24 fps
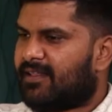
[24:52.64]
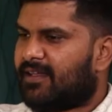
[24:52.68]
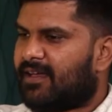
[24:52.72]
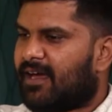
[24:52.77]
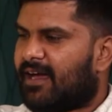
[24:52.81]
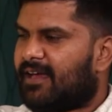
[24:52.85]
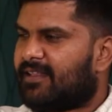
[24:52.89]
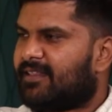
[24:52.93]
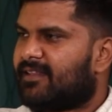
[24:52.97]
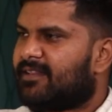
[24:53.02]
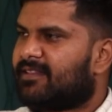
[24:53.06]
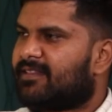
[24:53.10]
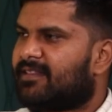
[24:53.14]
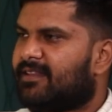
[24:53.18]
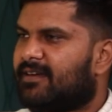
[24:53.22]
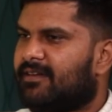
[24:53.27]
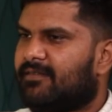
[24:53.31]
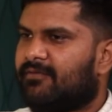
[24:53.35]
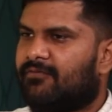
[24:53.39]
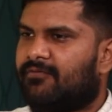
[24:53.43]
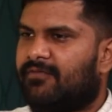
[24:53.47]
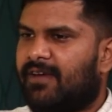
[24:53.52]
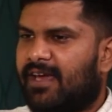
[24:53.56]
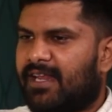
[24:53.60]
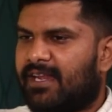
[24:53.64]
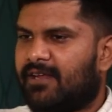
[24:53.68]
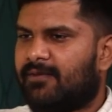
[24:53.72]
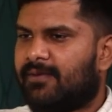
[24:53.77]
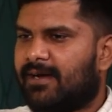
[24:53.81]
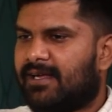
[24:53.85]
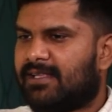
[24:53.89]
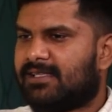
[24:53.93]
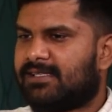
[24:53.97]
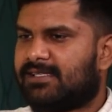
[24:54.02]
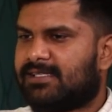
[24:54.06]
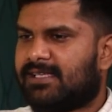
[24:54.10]
think very
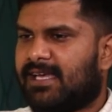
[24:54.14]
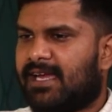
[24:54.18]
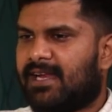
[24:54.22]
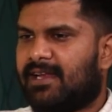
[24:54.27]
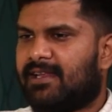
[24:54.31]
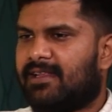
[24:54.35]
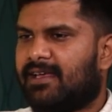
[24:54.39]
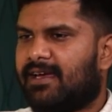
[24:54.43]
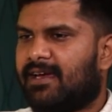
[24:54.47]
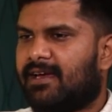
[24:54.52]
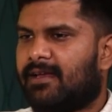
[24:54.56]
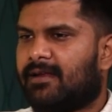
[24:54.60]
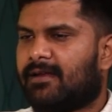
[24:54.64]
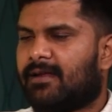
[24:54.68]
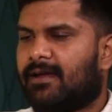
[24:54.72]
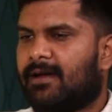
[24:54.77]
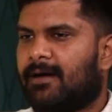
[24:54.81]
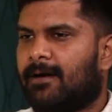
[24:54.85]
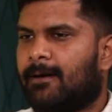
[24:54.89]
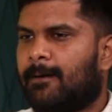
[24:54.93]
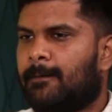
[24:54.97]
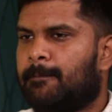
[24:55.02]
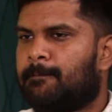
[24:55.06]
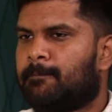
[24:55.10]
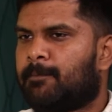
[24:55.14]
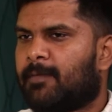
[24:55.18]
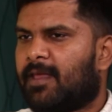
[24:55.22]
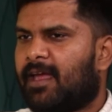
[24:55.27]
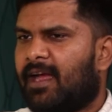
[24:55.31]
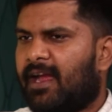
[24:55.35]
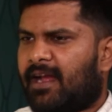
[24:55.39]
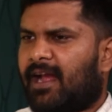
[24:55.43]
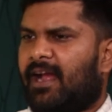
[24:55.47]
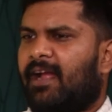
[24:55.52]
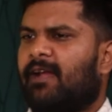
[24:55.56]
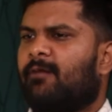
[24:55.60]
well said there.
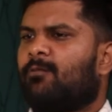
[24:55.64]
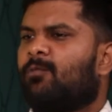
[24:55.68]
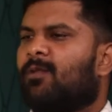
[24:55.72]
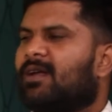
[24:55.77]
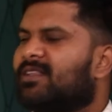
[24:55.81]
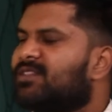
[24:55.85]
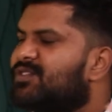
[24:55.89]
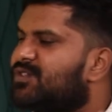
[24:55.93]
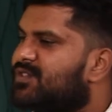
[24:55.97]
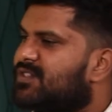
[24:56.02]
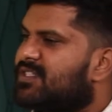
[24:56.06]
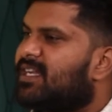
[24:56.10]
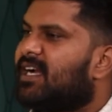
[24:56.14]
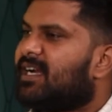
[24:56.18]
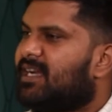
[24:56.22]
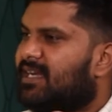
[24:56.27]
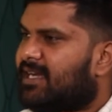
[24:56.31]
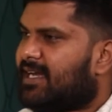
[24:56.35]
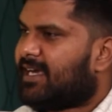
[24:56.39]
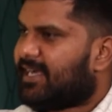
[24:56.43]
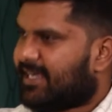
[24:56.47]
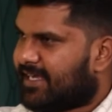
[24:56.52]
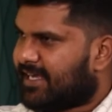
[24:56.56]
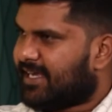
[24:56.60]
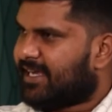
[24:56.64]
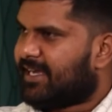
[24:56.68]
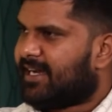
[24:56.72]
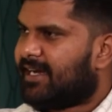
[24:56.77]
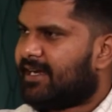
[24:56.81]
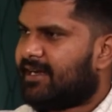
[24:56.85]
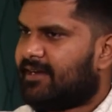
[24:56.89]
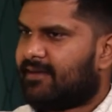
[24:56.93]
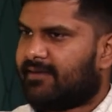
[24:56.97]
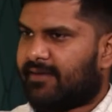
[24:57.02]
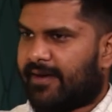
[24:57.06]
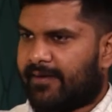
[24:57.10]
And once you start liking
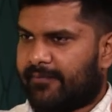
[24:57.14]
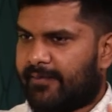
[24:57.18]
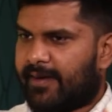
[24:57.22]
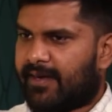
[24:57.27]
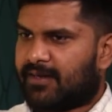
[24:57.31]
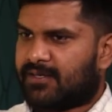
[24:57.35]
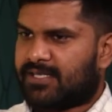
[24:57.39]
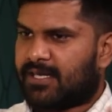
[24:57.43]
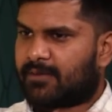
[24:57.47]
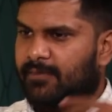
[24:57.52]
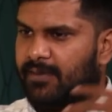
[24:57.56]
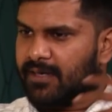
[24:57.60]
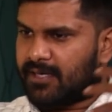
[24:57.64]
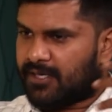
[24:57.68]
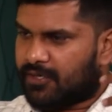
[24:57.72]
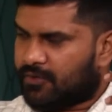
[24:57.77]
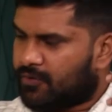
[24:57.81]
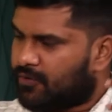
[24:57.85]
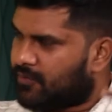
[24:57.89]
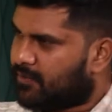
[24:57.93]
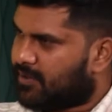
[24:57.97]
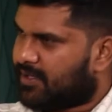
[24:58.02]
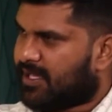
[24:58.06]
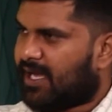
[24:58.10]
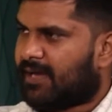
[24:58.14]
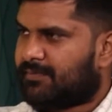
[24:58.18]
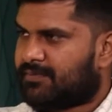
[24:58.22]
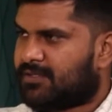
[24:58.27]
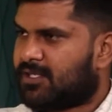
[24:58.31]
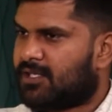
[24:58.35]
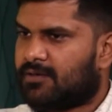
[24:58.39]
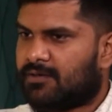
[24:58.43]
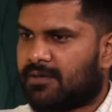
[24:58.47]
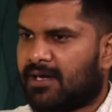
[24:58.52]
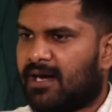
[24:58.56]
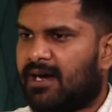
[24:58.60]
it, and when you said when you do it with
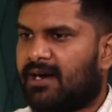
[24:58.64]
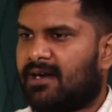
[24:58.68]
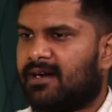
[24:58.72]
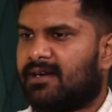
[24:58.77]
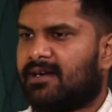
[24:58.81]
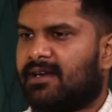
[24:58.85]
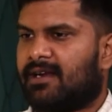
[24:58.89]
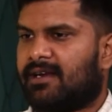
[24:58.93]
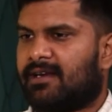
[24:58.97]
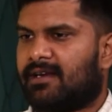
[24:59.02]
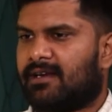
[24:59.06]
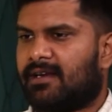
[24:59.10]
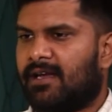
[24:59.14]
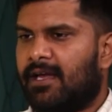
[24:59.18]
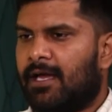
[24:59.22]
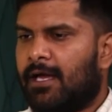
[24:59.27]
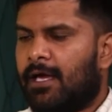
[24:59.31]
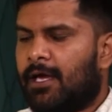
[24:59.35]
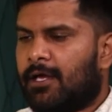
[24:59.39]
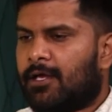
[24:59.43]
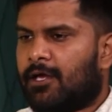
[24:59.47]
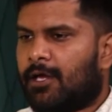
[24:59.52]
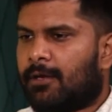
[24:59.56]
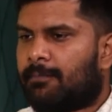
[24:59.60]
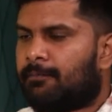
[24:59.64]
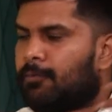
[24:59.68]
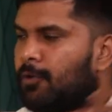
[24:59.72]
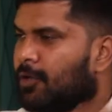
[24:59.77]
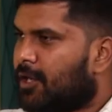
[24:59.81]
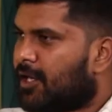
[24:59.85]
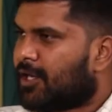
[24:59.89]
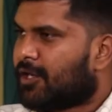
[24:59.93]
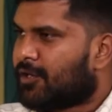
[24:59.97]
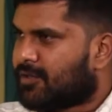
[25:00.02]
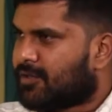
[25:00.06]
absolute heart and you're putting